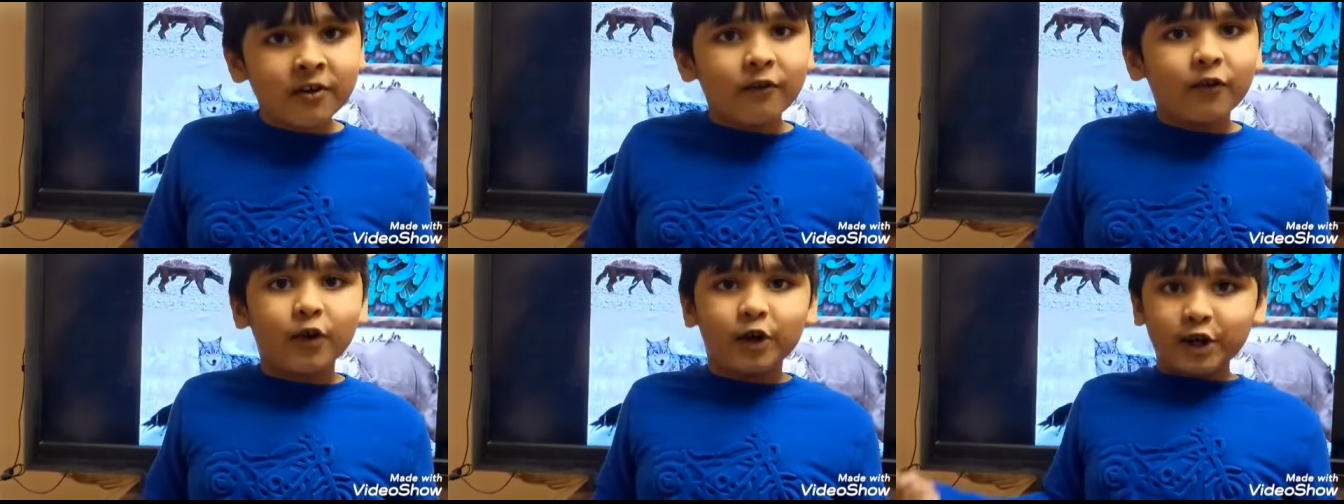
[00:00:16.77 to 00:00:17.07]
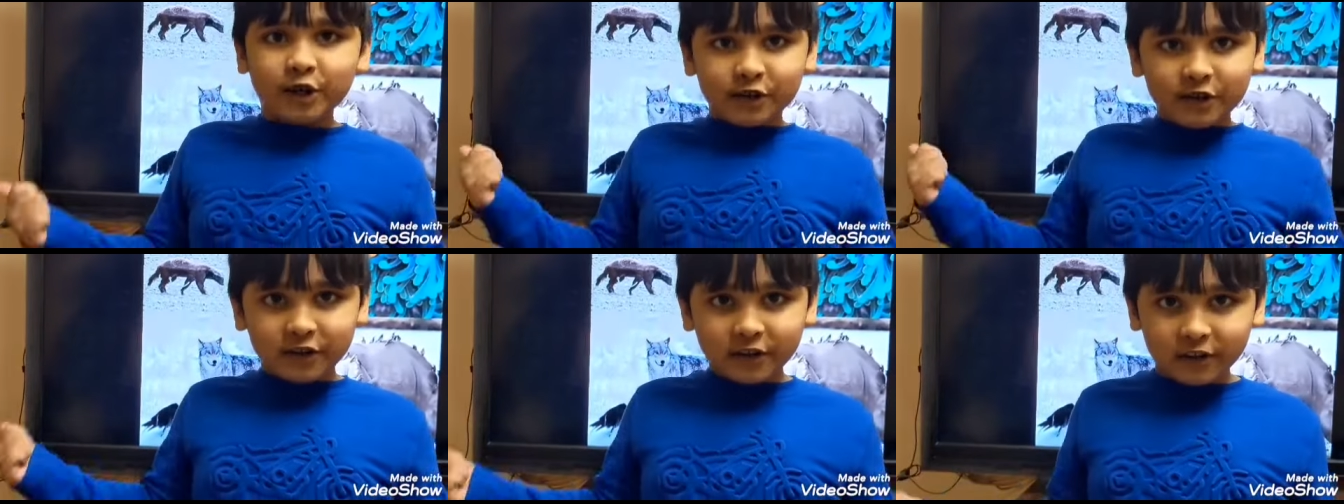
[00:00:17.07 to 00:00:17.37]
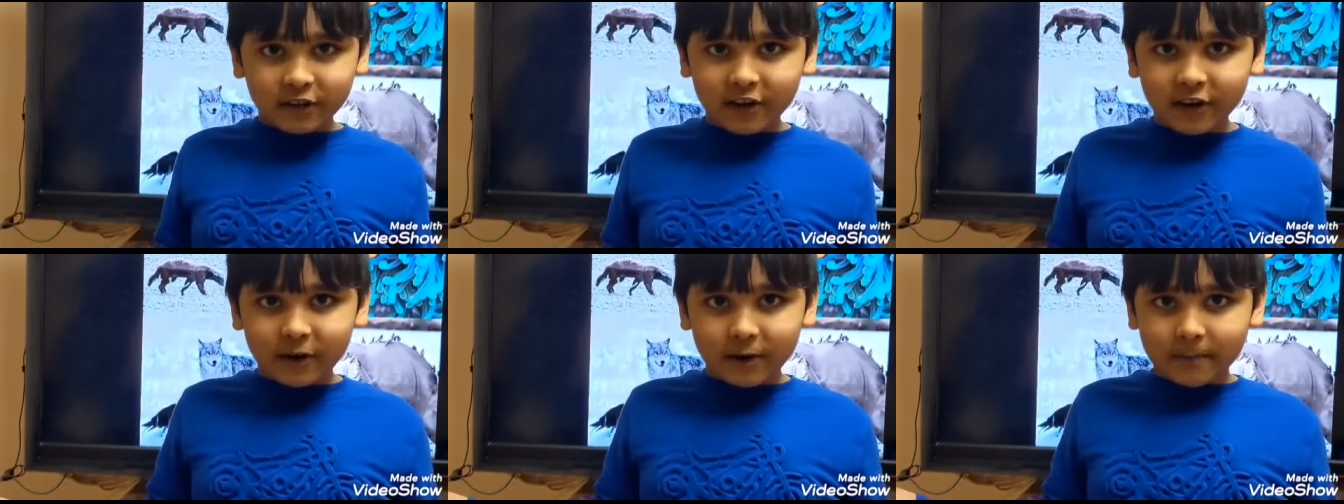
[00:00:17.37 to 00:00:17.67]
for you to
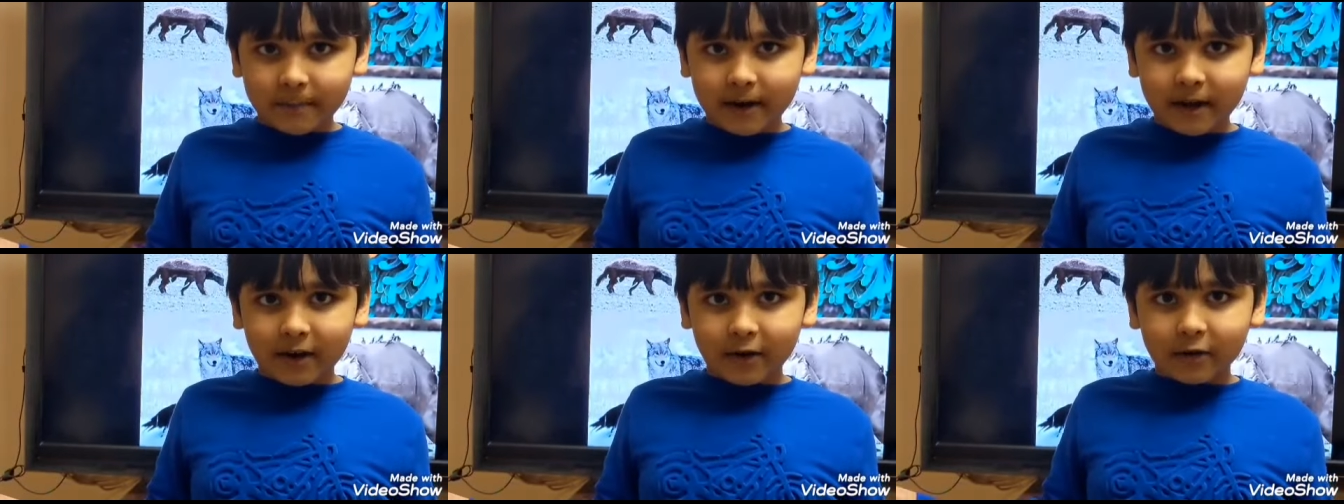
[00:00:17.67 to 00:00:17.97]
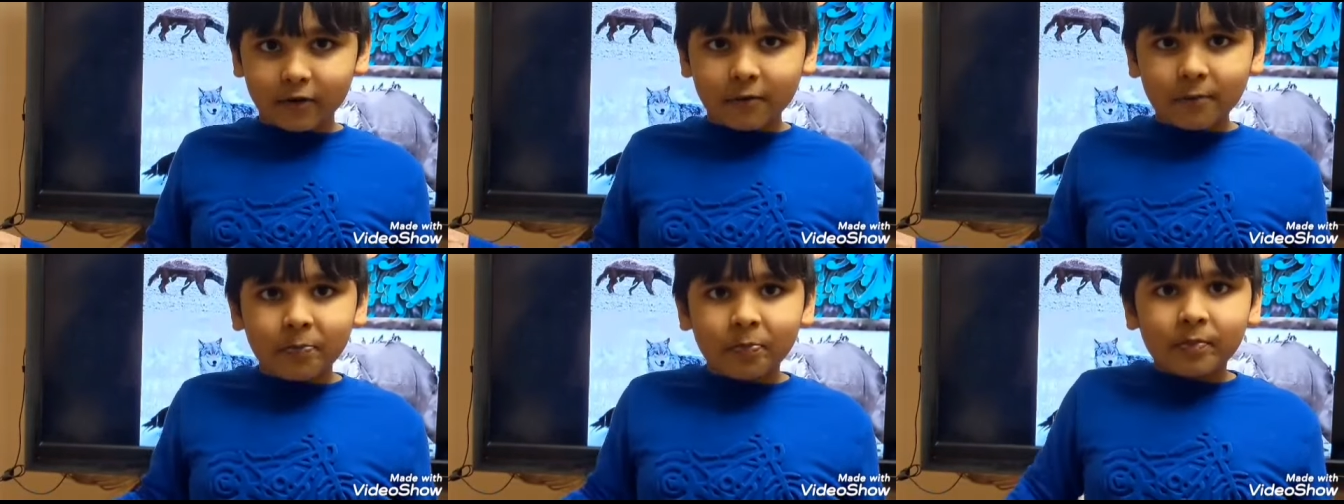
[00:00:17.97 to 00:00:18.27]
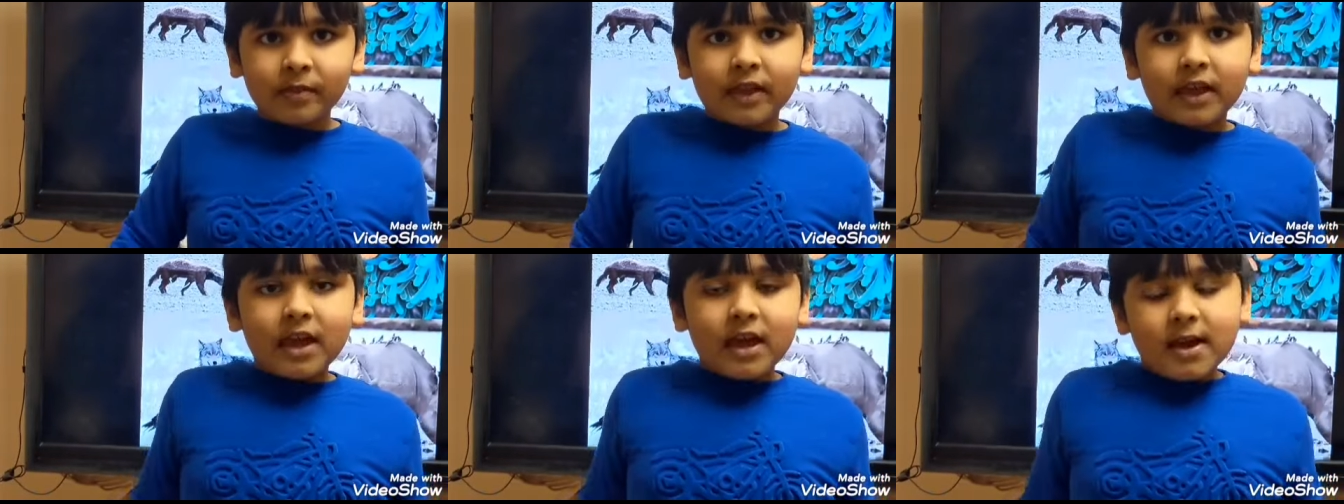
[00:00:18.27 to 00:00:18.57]
learn about.
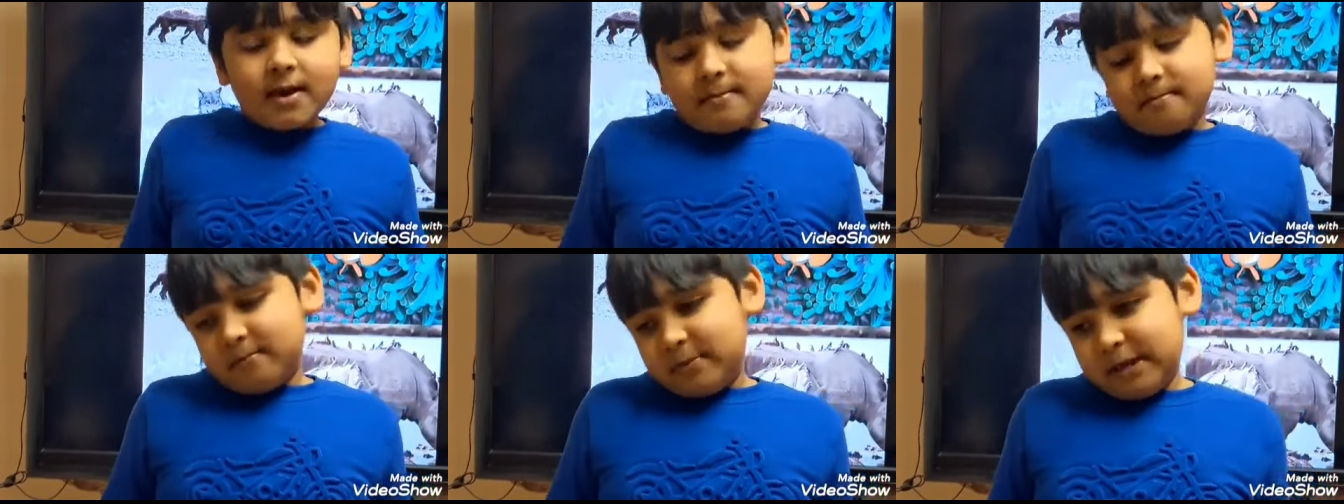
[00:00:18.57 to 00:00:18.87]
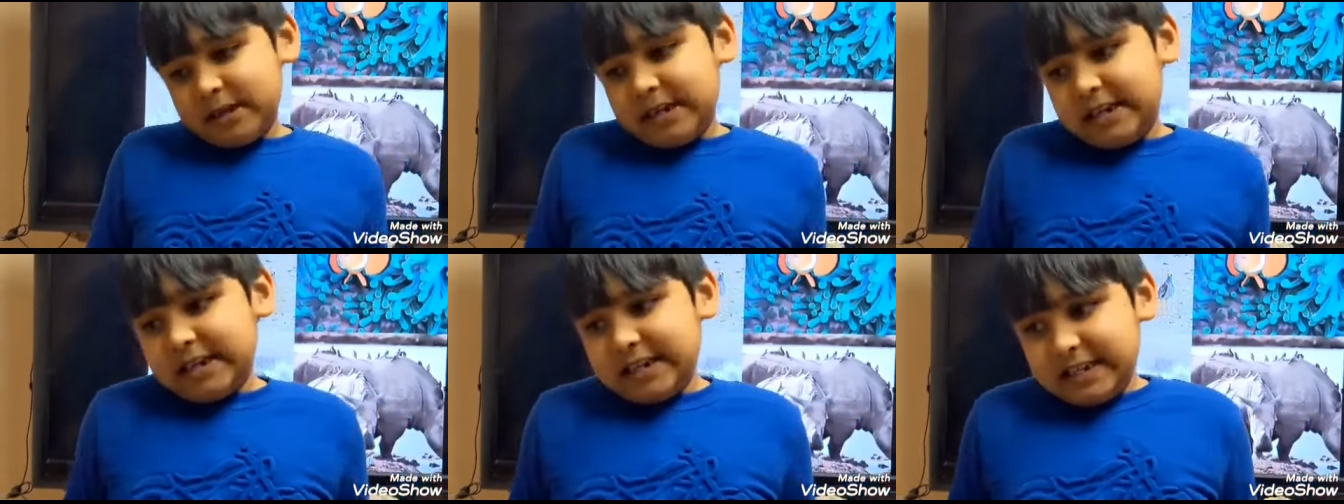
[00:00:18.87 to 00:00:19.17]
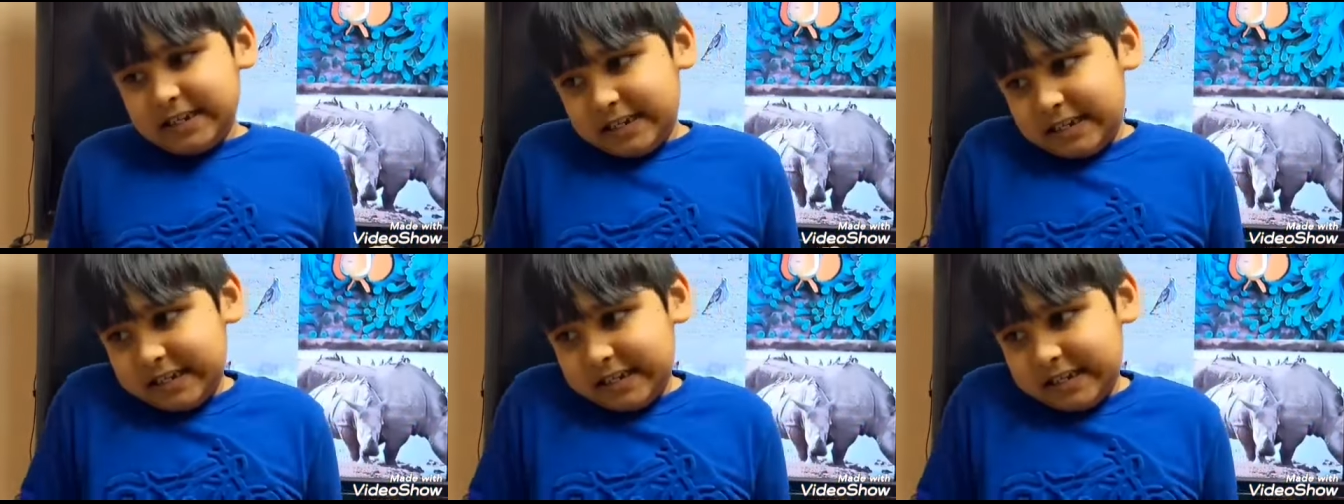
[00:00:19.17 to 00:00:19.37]
But